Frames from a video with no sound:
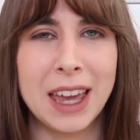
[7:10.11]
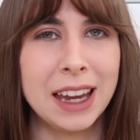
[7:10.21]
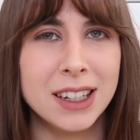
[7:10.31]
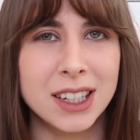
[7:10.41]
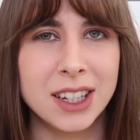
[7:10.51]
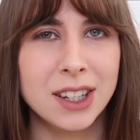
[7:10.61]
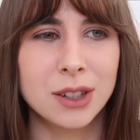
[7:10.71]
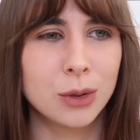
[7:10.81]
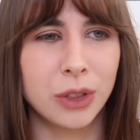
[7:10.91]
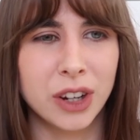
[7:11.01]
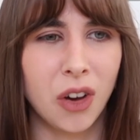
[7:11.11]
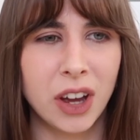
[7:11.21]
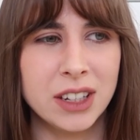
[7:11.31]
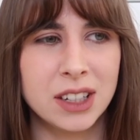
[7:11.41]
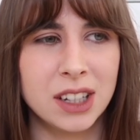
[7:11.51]
80s or the
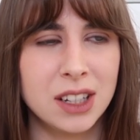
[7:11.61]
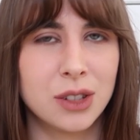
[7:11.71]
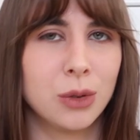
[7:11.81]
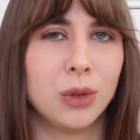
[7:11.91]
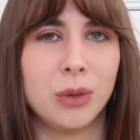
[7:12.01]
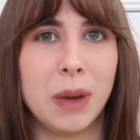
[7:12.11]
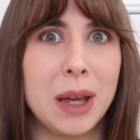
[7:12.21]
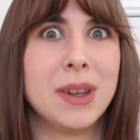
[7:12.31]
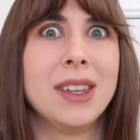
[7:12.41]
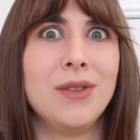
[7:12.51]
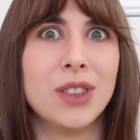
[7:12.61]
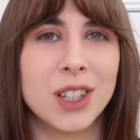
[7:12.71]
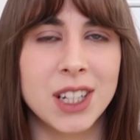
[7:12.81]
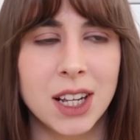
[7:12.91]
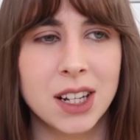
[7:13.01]
90s or maybe even the
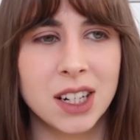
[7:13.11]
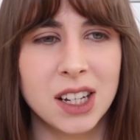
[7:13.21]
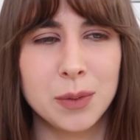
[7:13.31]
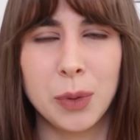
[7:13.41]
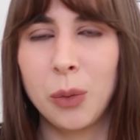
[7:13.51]
60s,